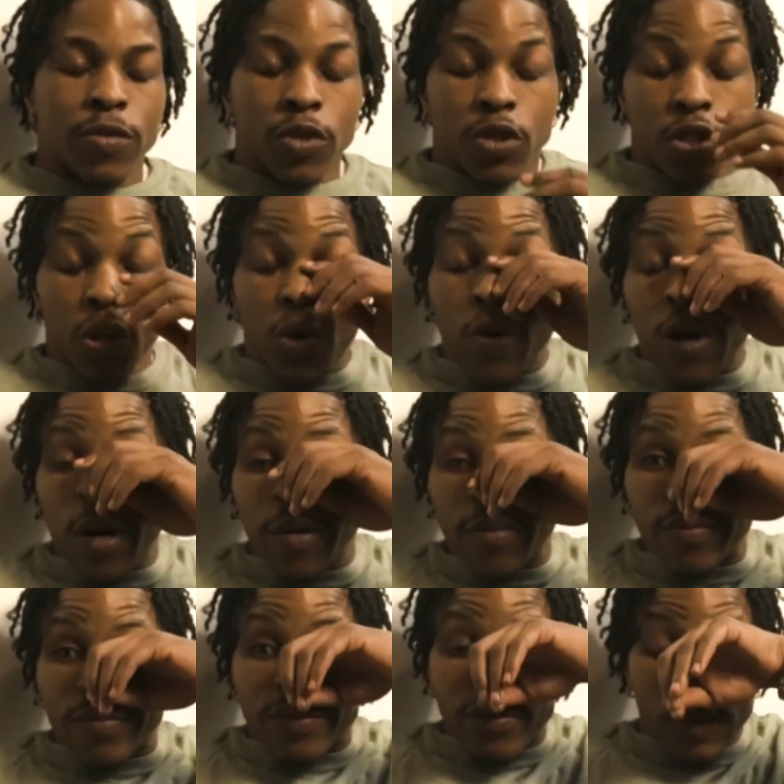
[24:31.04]
So
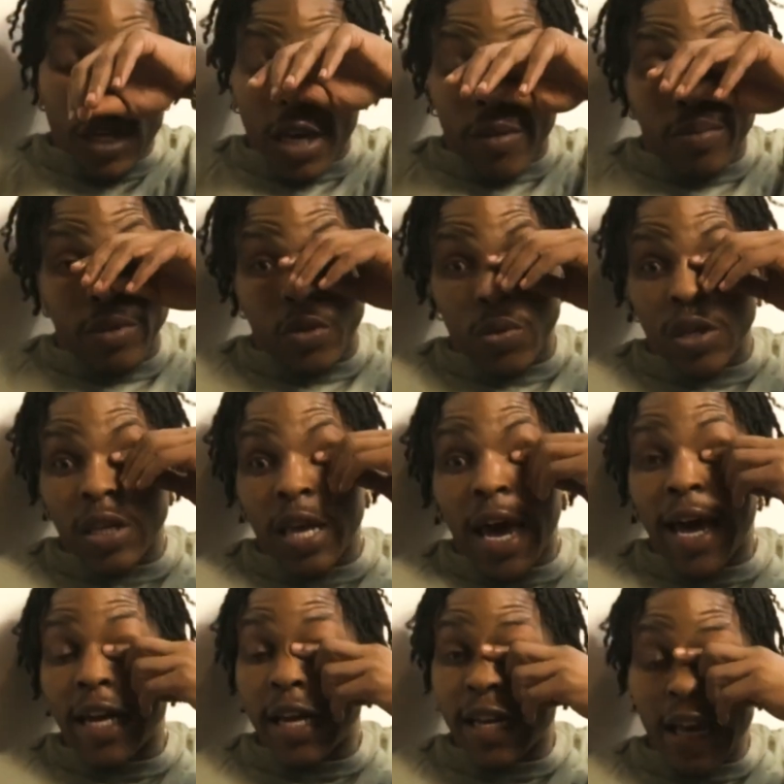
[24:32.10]
between
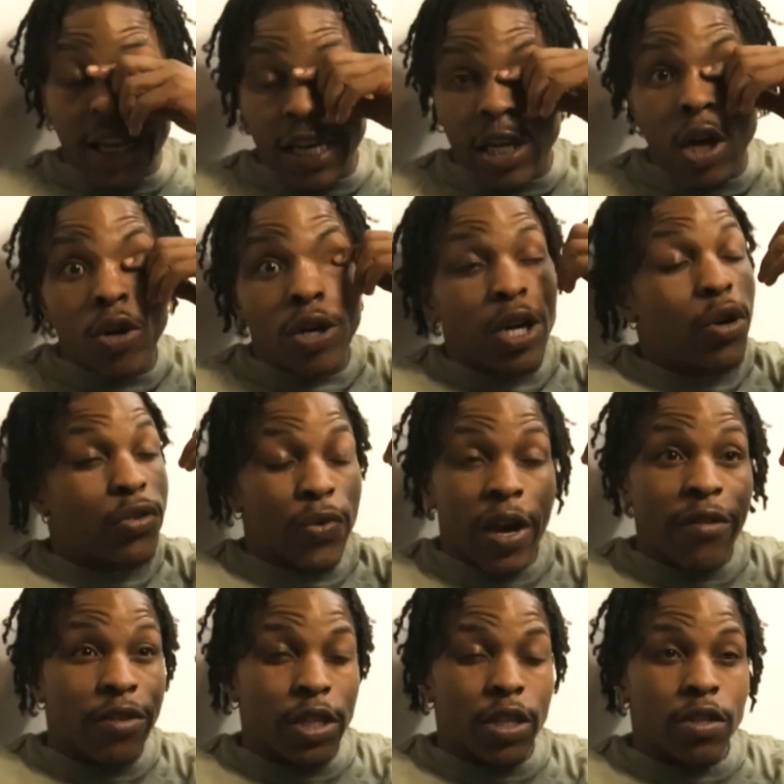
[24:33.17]
that and that, it goes for
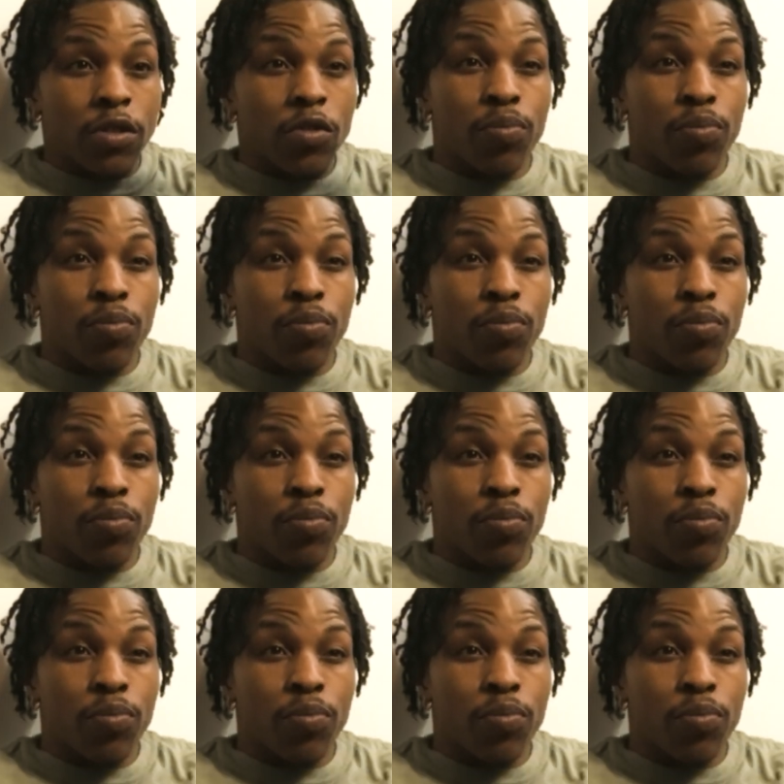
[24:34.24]
everything.